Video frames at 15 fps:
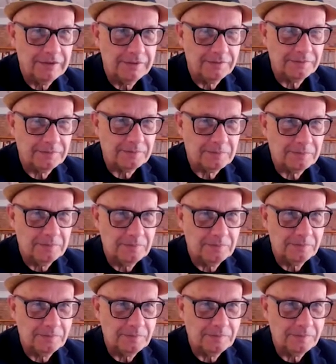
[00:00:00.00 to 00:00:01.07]

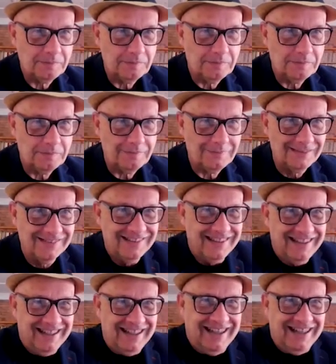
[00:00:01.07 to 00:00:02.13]

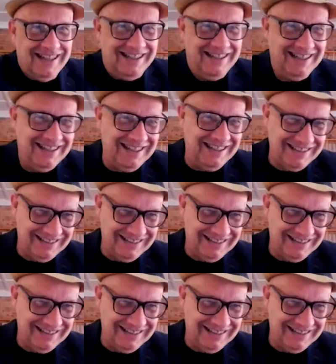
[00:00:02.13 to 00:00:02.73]
This person isn't speaking.